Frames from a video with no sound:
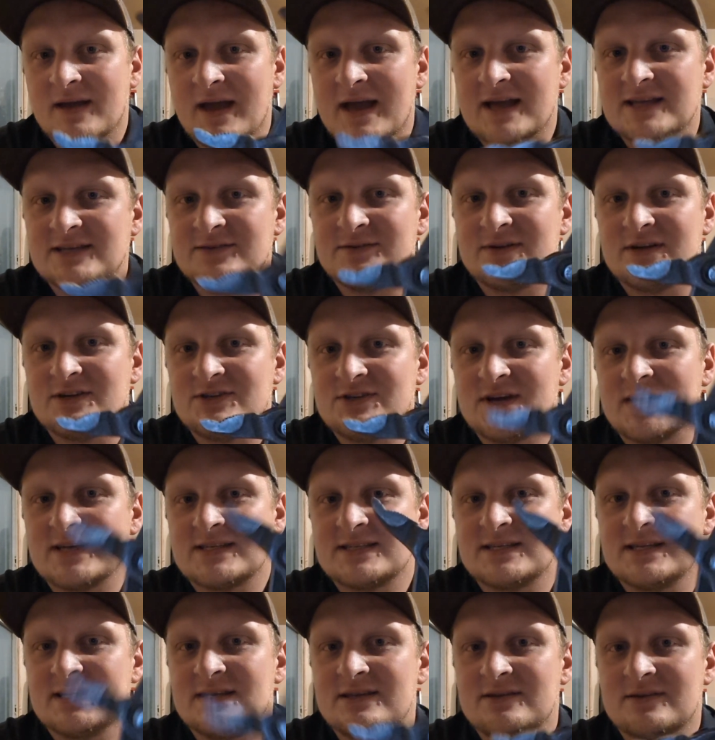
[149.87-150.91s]
As you would
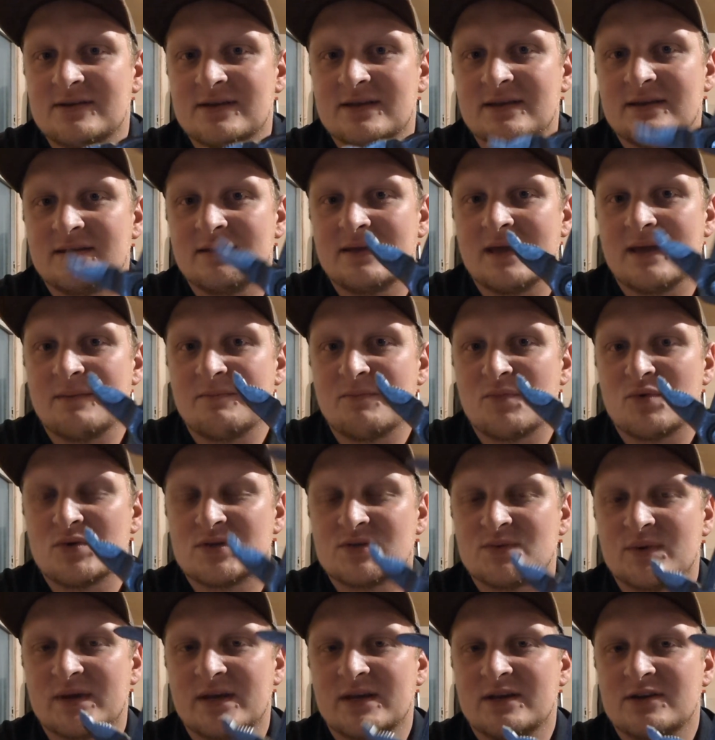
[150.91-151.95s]
adjust it, you can get more
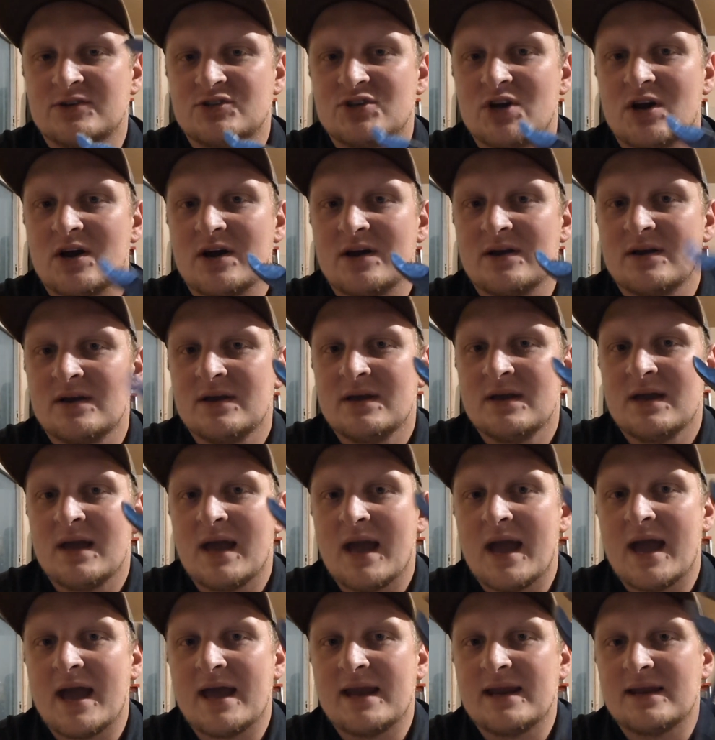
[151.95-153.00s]
swing in your jaw,
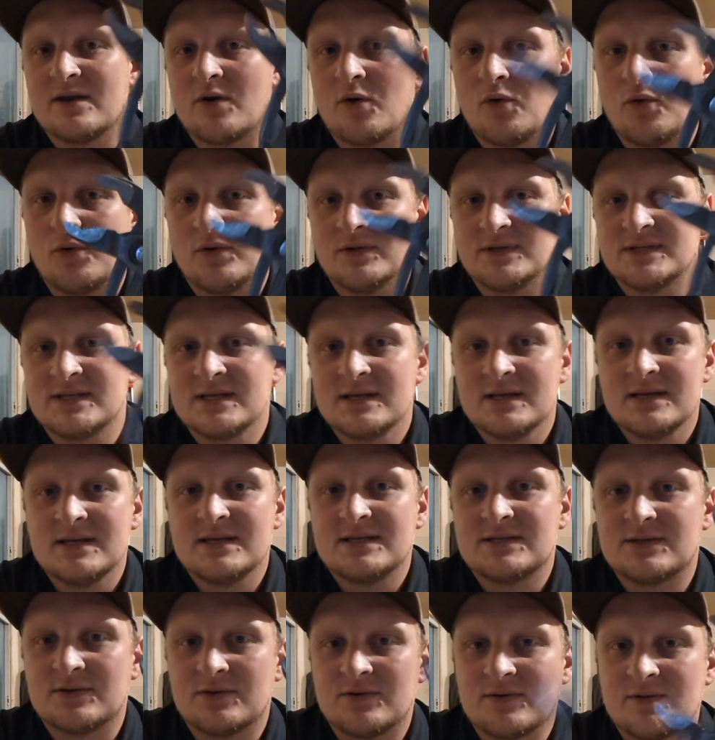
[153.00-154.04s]
and it holds.
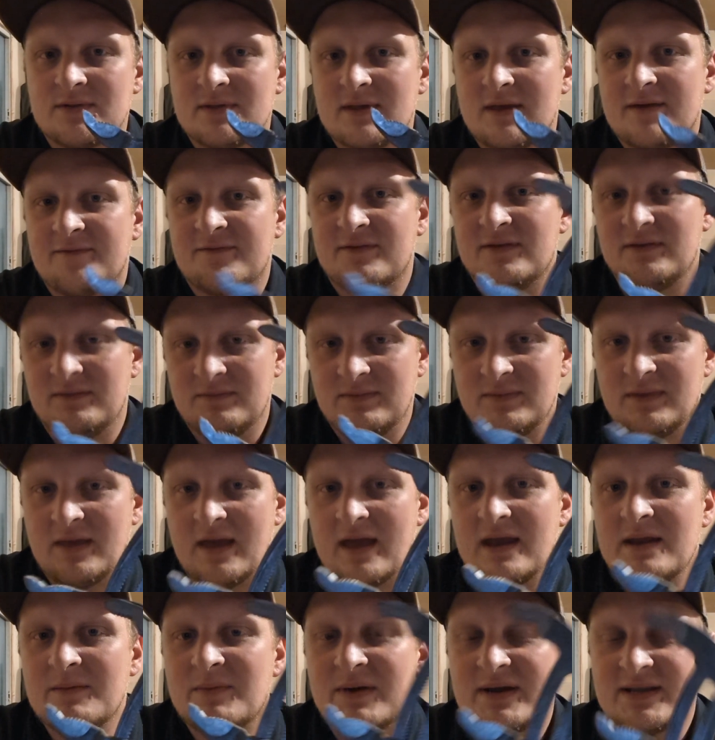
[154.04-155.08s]
So if
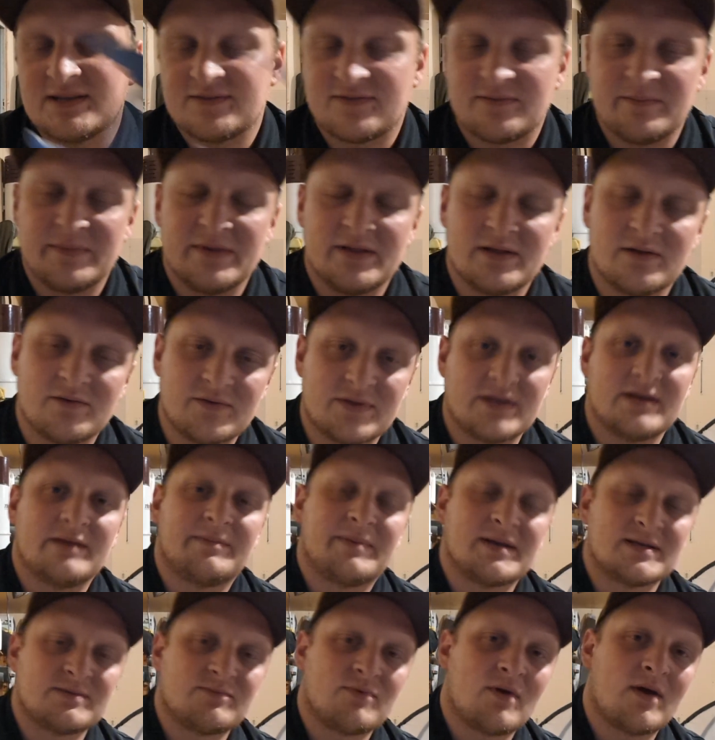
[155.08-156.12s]
anybody's familiar with the
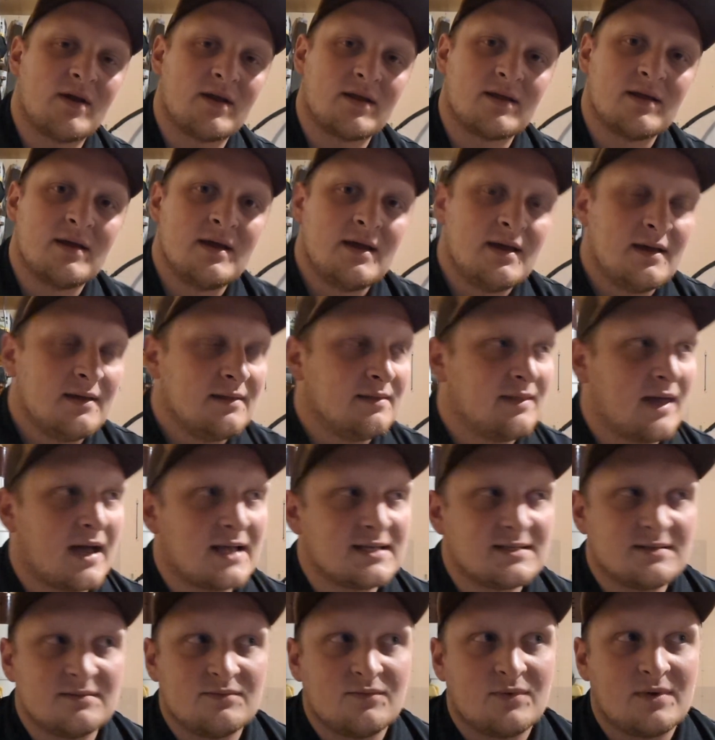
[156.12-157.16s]
Knipex product,
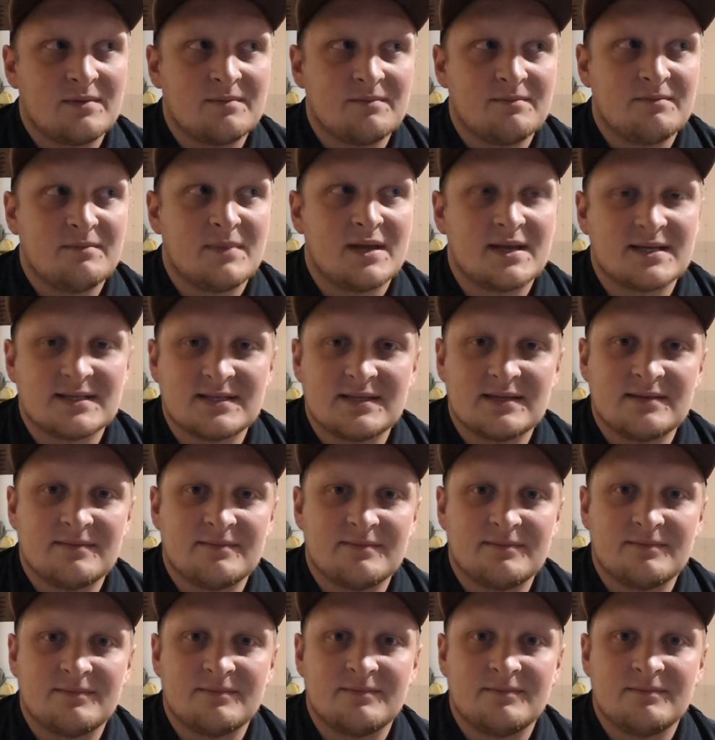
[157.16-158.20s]
that's what makes
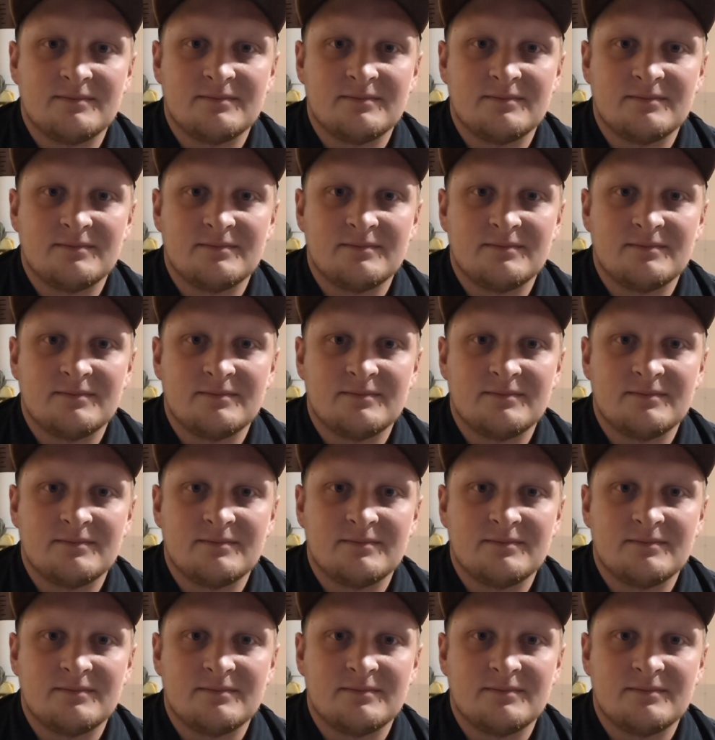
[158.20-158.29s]
them